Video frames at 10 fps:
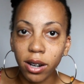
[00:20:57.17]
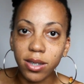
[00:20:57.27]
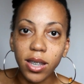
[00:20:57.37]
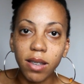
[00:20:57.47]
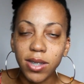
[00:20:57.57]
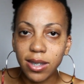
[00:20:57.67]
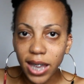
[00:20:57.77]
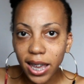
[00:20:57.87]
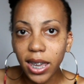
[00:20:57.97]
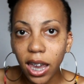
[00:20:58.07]
ourselves and
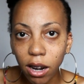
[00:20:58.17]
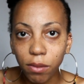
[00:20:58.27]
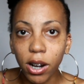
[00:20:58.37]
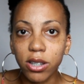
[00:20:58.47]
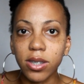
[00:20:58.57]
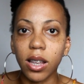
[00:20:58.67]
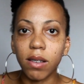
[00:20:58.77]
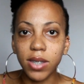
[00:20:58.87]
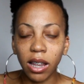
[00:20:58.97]
take care of ourselves